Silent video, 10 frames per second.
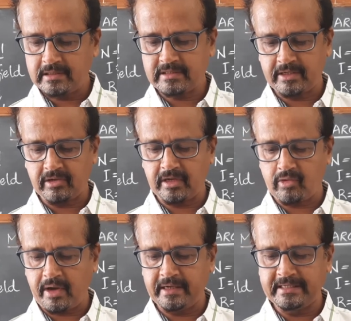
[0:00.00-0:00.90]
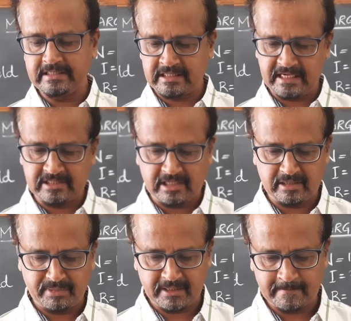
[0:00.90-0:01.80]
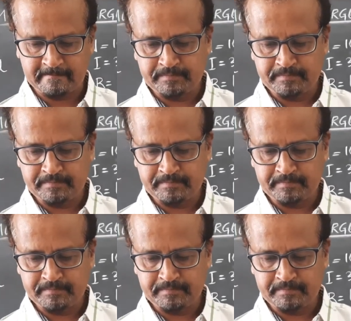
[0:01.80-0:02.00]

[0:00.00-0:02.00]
circular coil, is 10 centimeter.